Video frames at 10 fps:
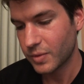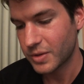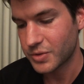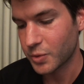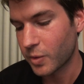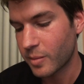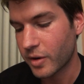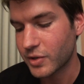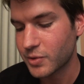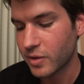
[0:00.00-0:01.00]
Sir
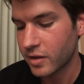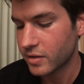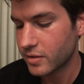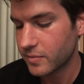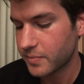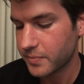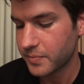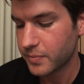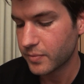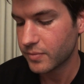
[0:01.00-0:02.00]
Waymar shrugged.
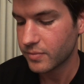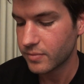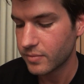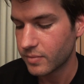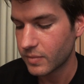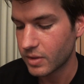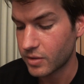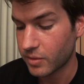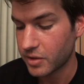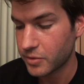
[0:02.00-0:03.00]

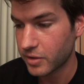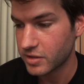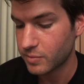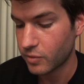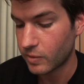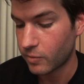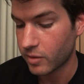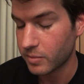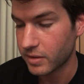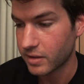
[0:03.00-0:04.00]
You ought dress more
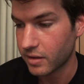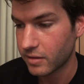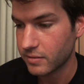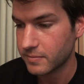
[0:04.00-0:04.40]
warmly, Garrett.